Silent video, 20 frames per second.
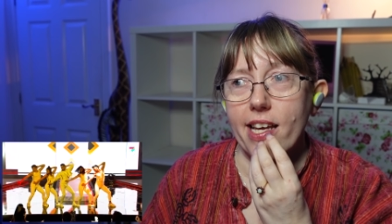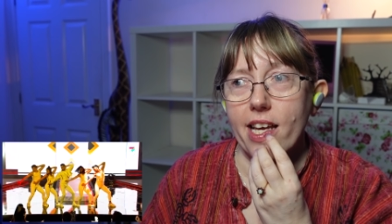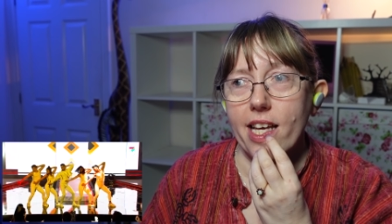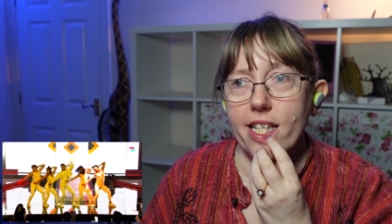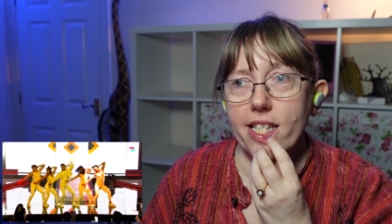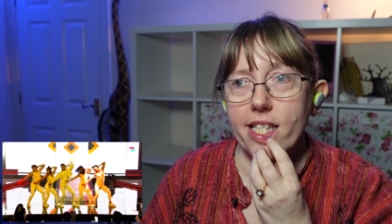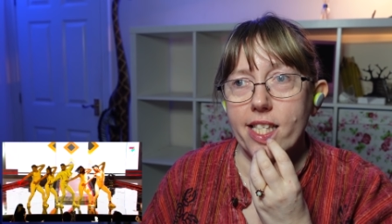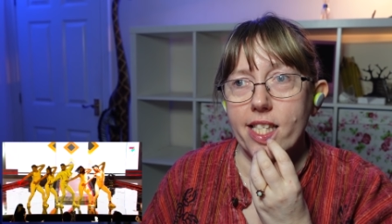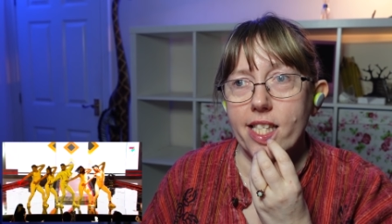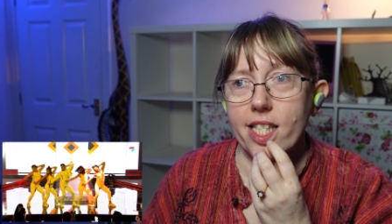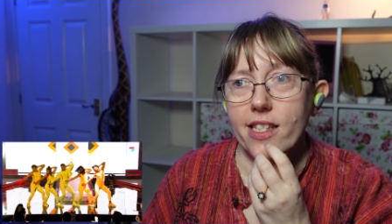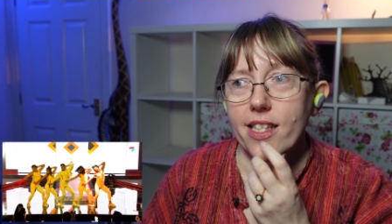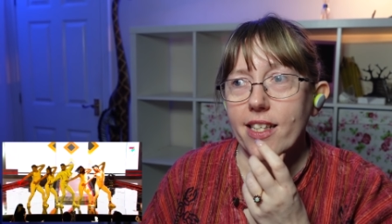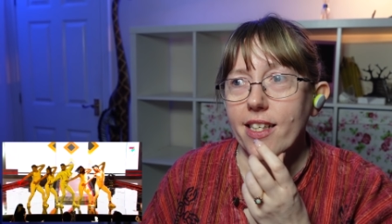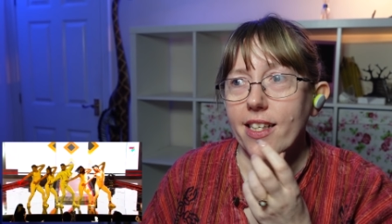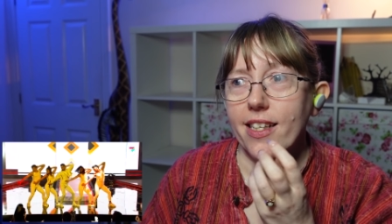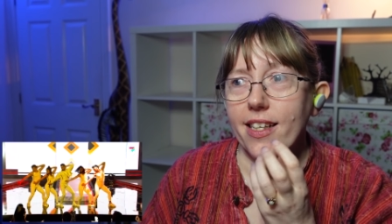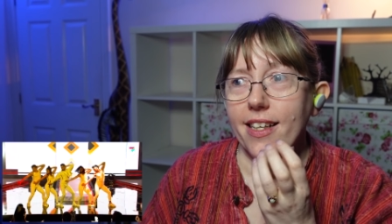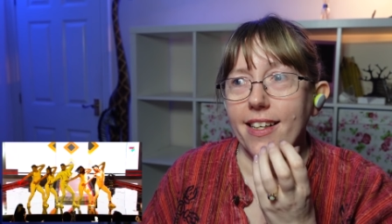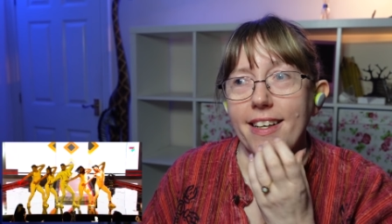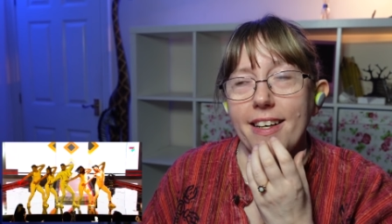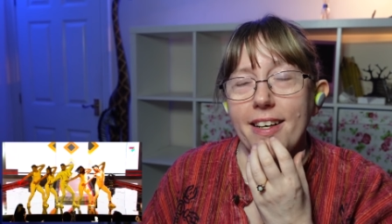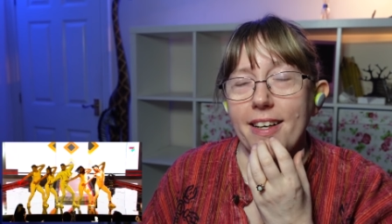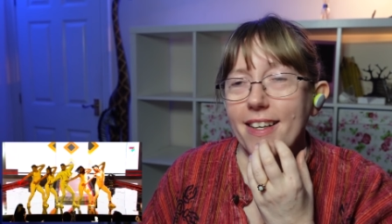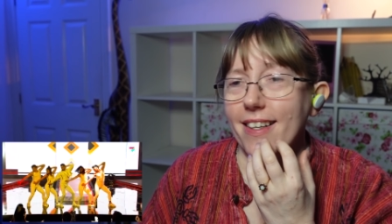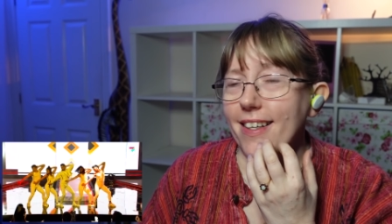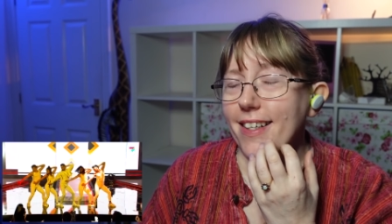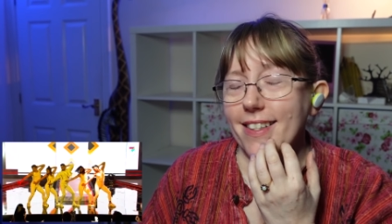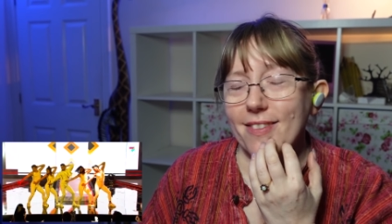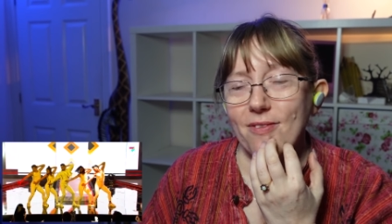It's
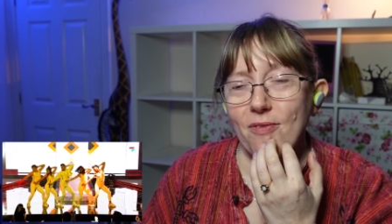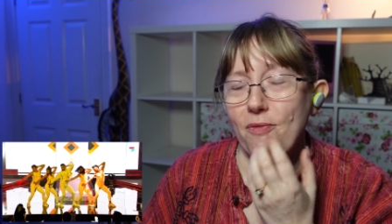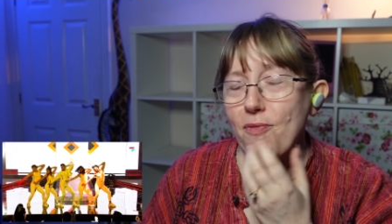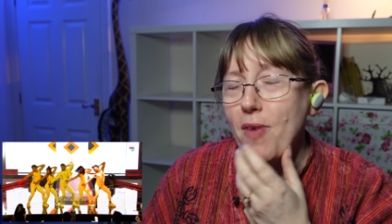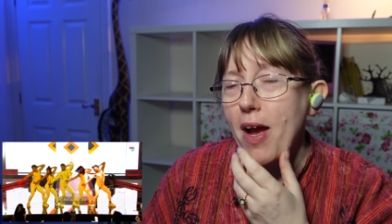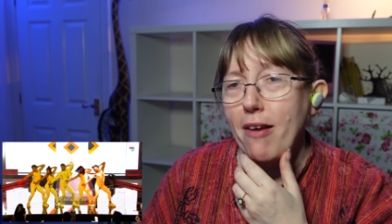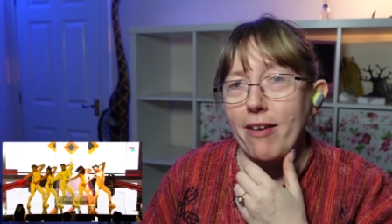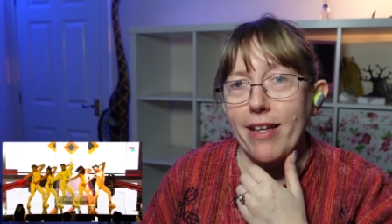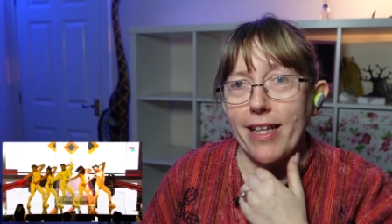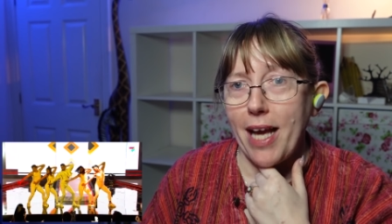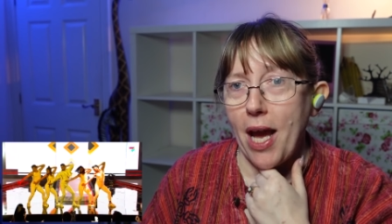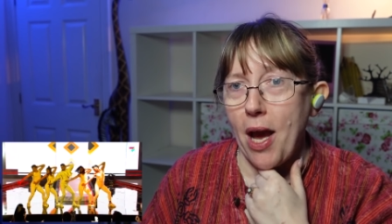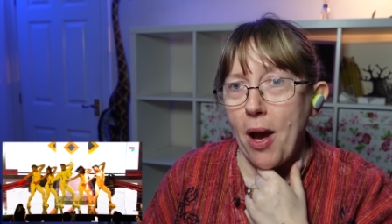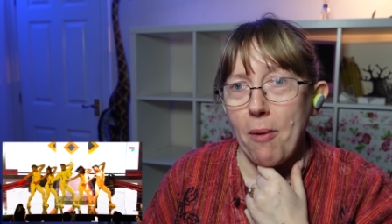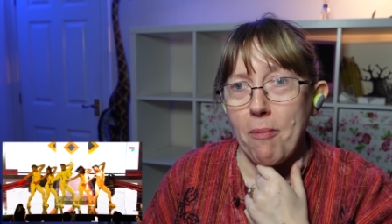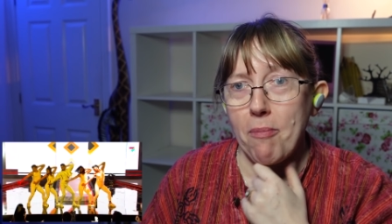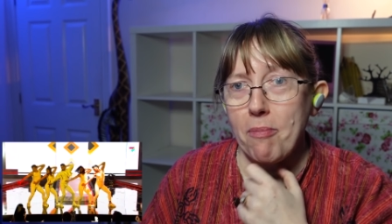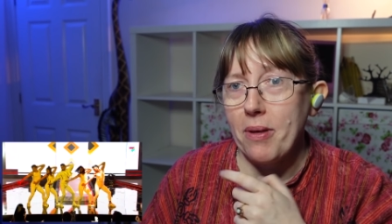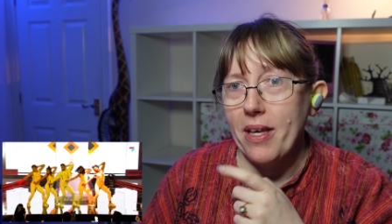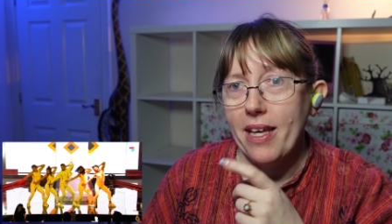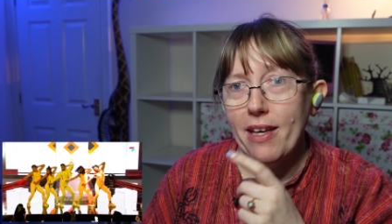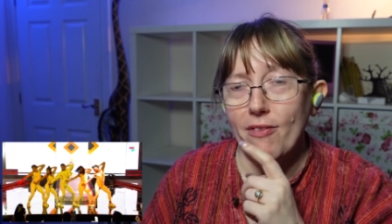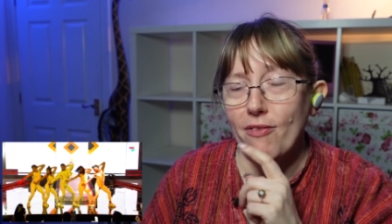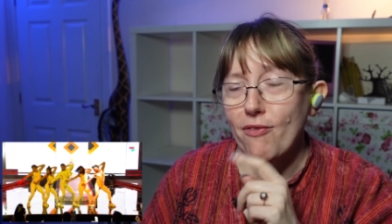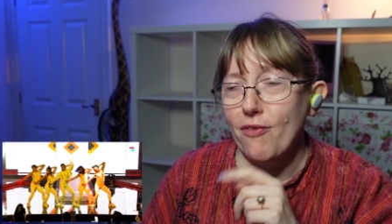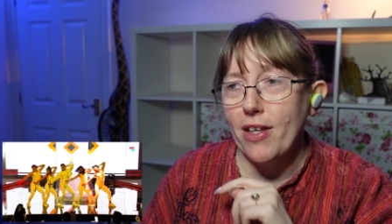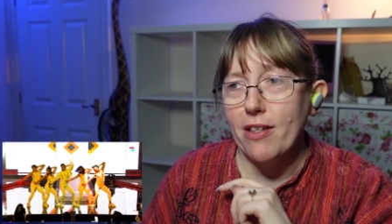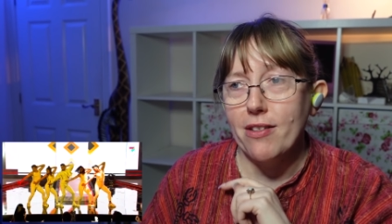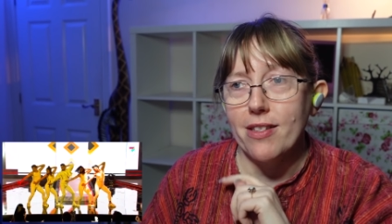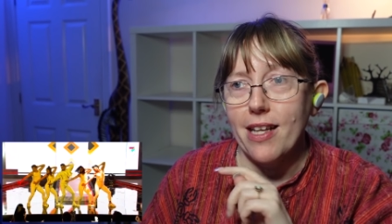very camp. It
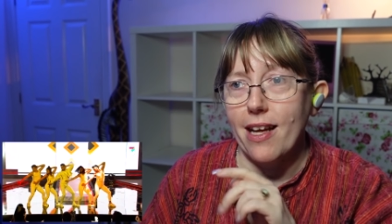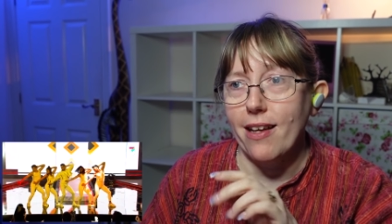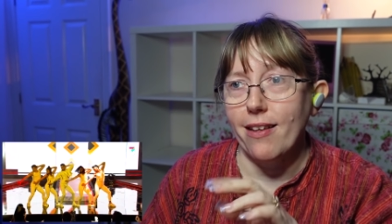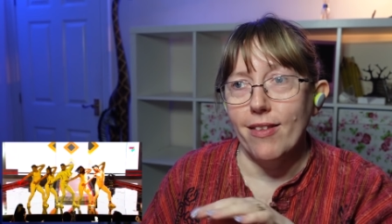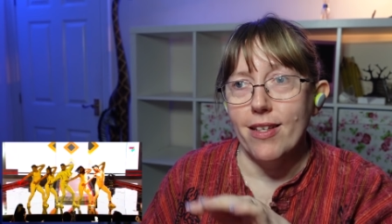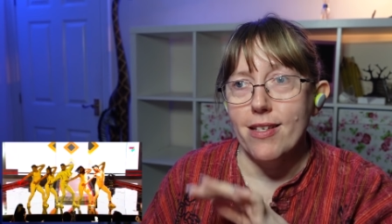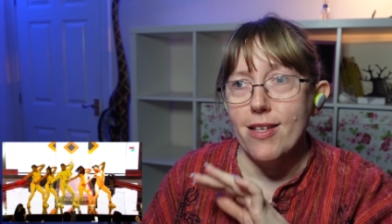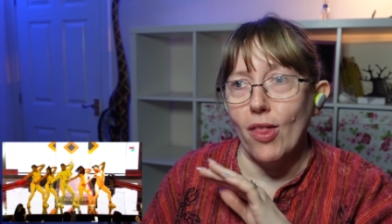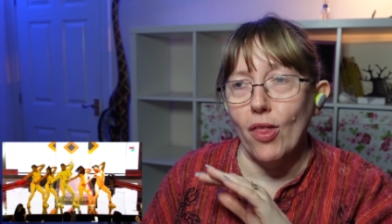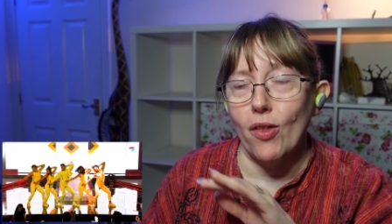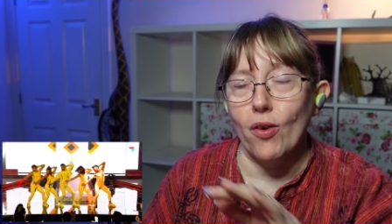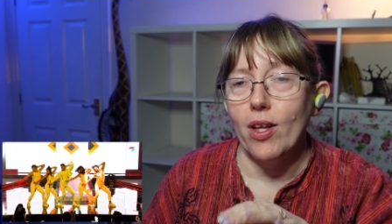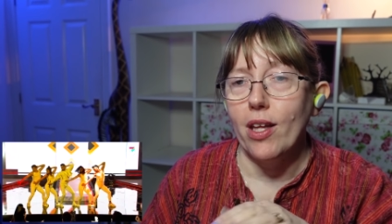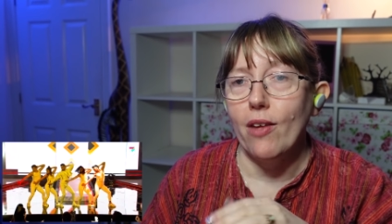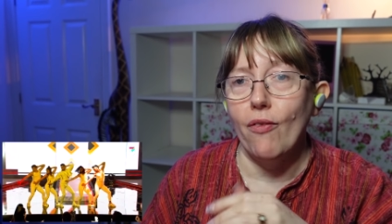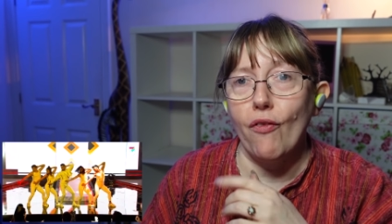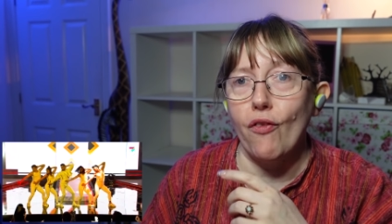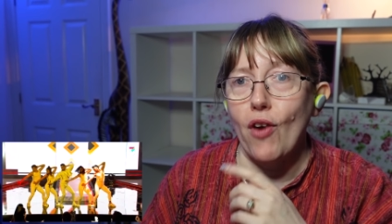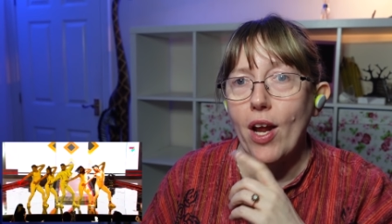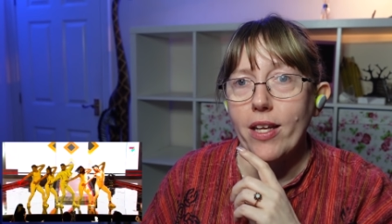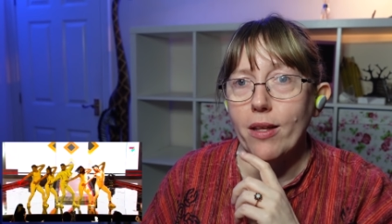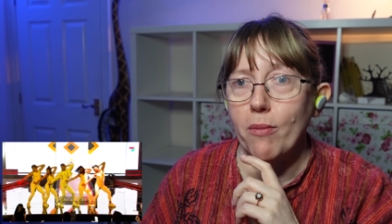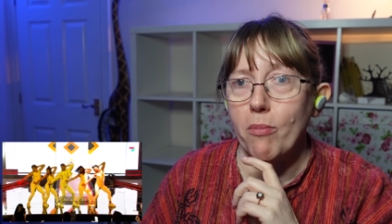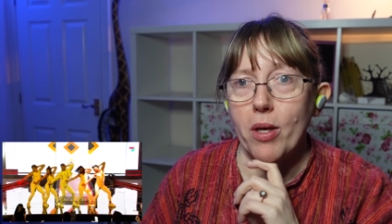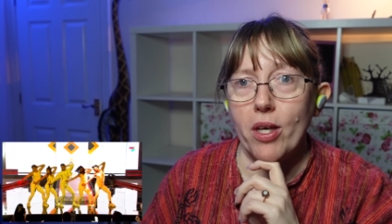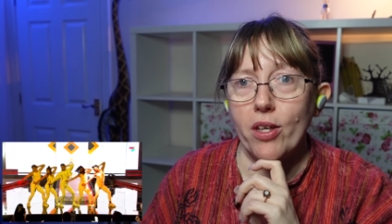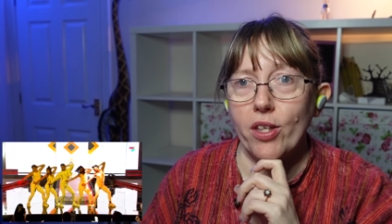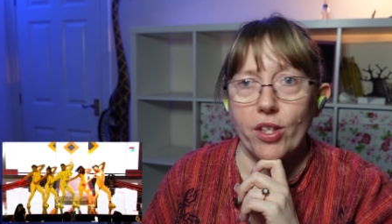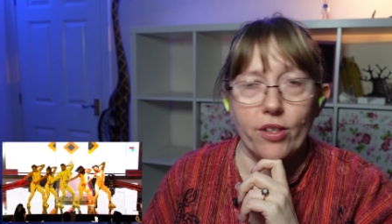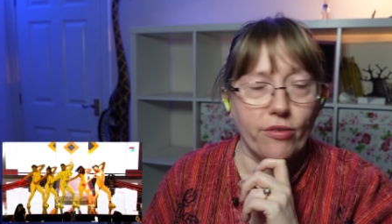feels like there's three Freddie
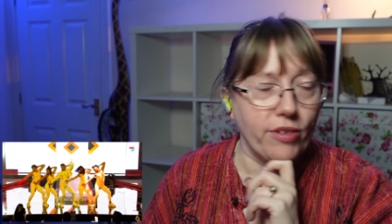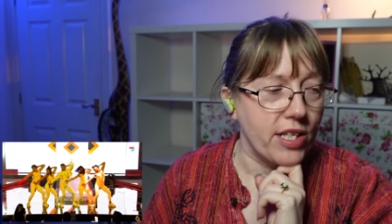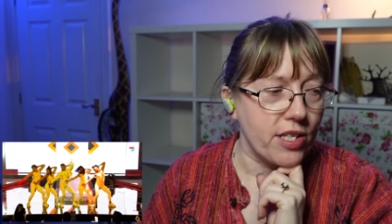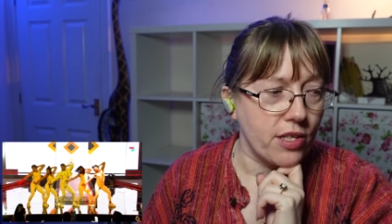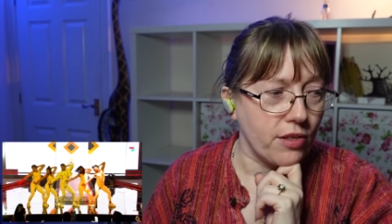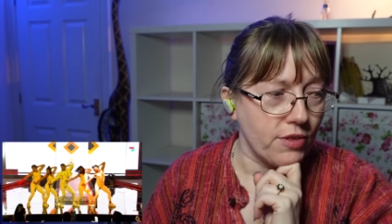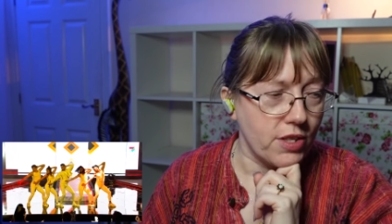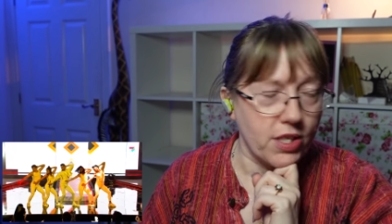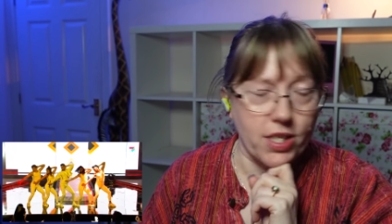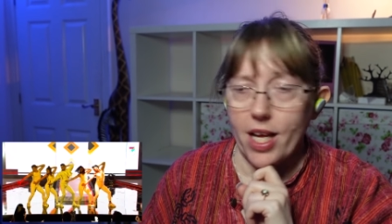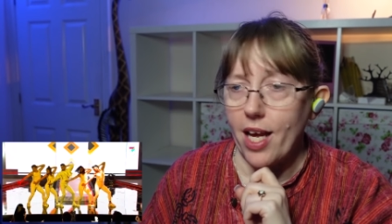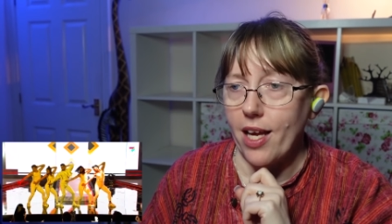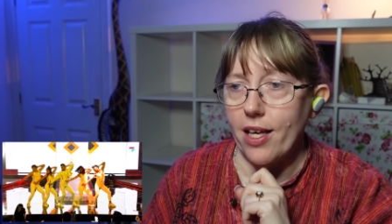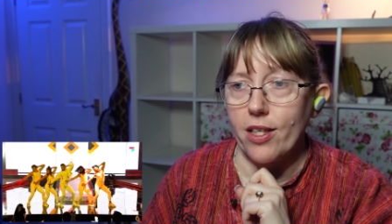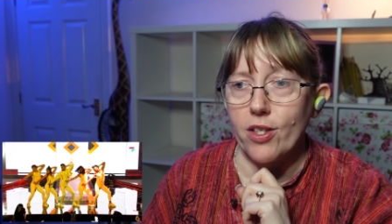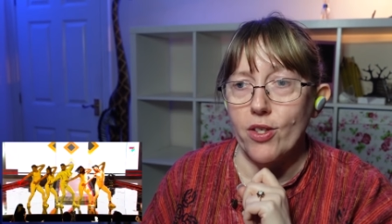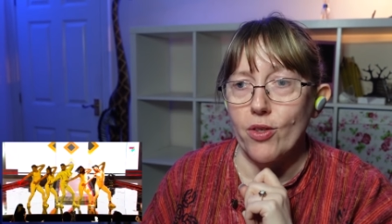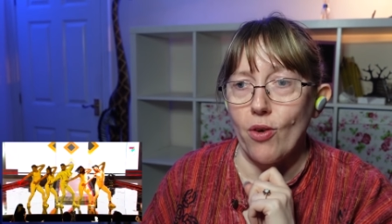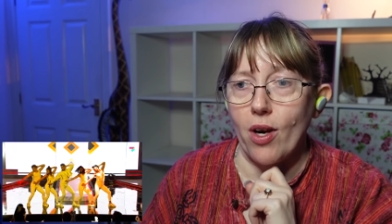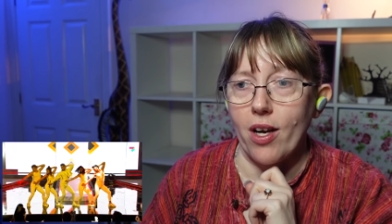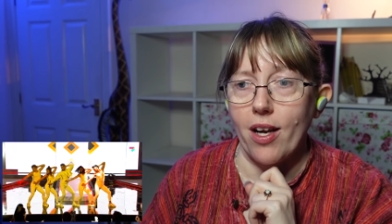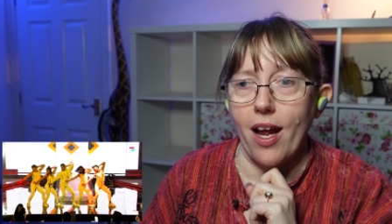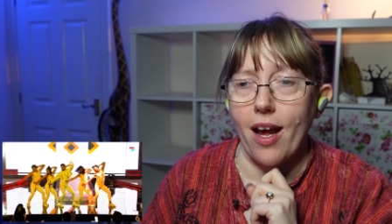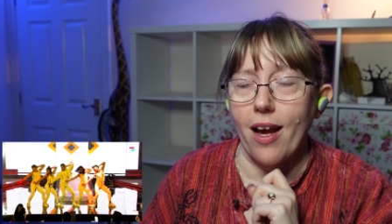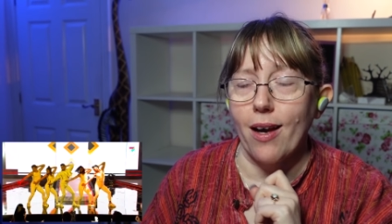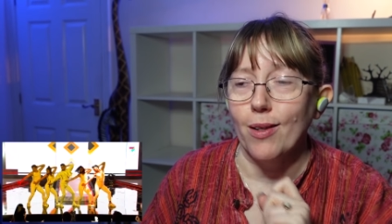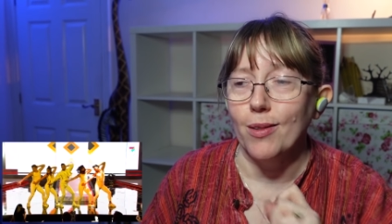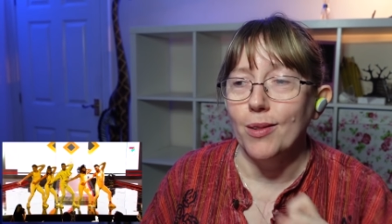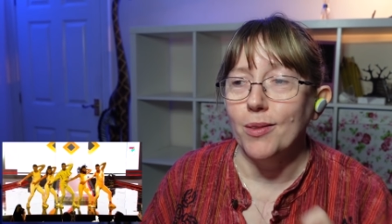Mercurys on stage right now.